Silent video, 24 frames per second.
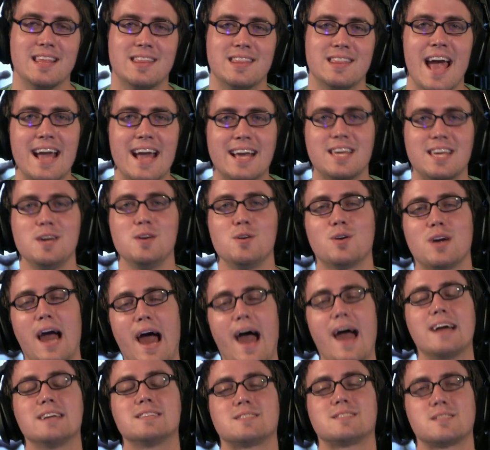Thank you
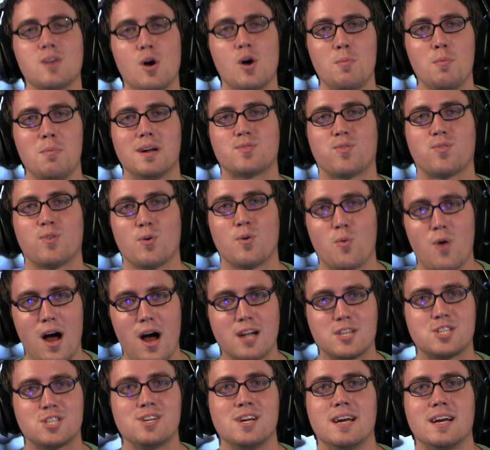guys so much for
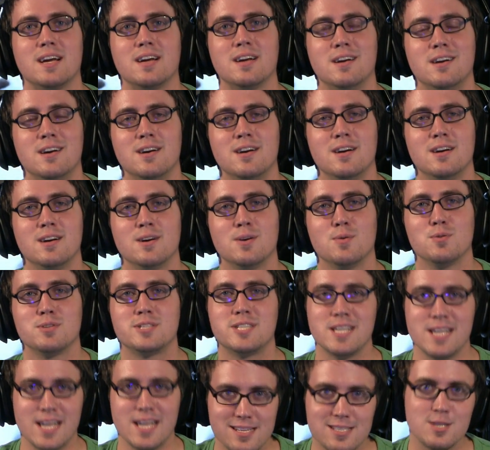watching. We'll
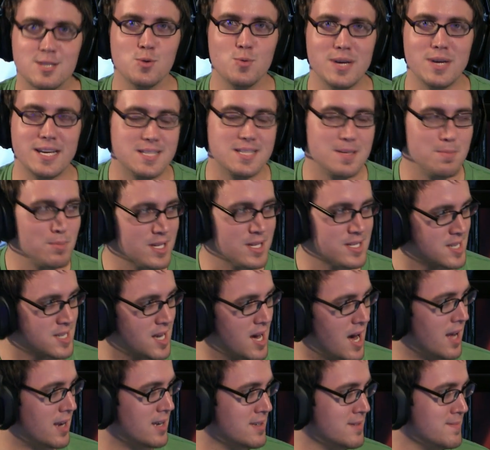see you at 2 weeks in
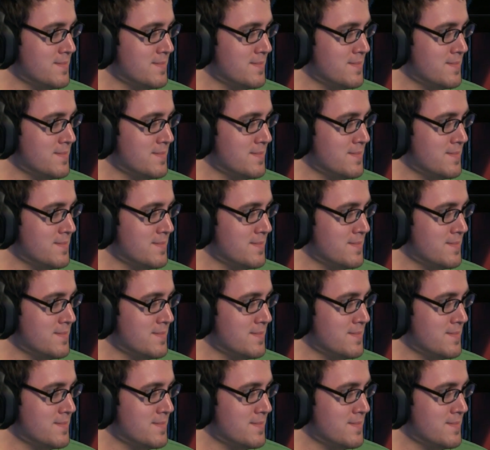BlizzCon.